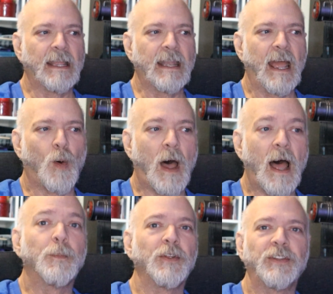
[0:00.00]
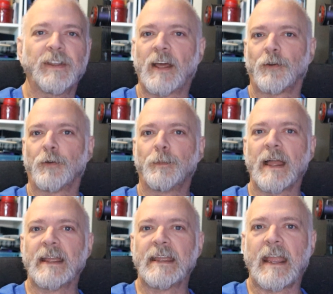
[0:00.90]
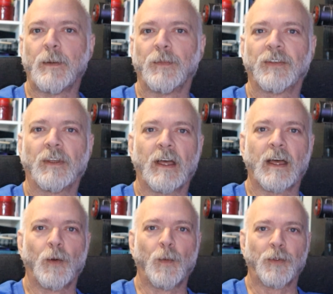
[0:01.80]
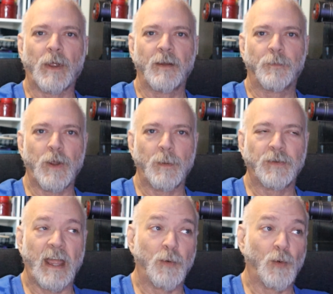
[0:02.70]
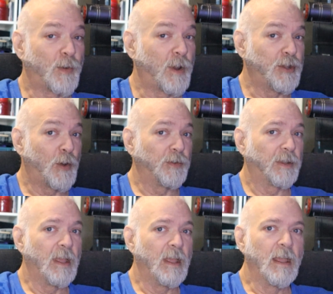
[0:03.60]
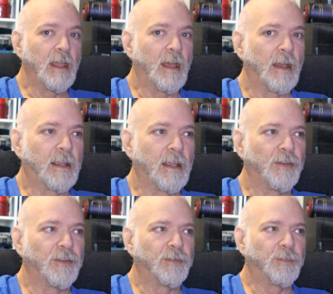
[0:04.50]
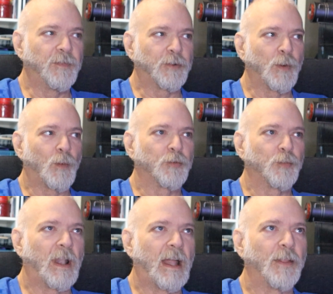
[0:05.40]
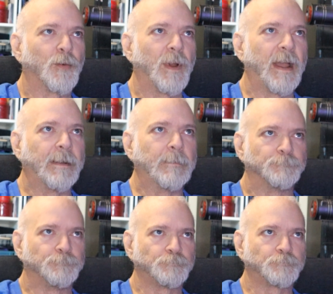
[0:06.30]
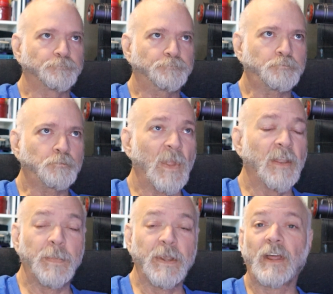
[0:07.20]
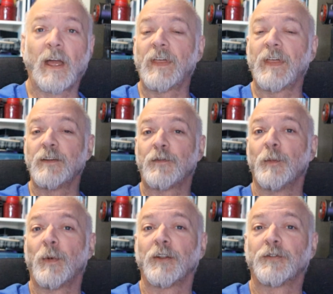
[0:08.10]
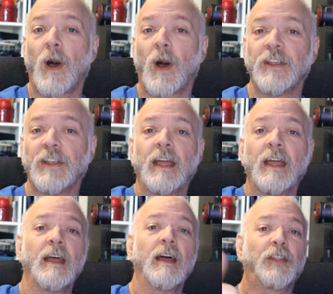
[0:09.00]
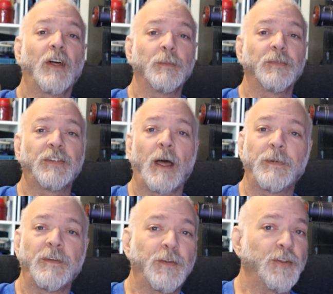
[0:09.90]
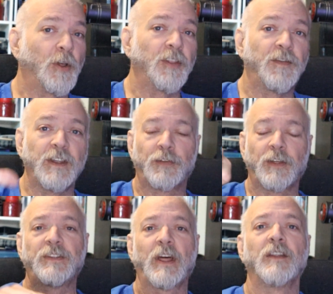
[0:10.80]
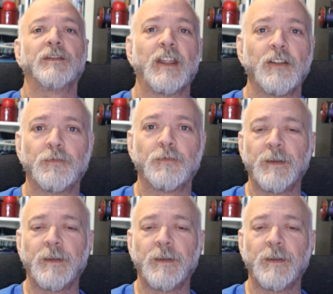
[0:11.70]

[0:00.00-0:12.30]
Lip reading: how I put together my games, whether I have prep time or whether I don't, because Victory works well either way. In the meantime, thank you very much for watching. Thumbs up if you enjoyed the video, thumbs down if you didn't.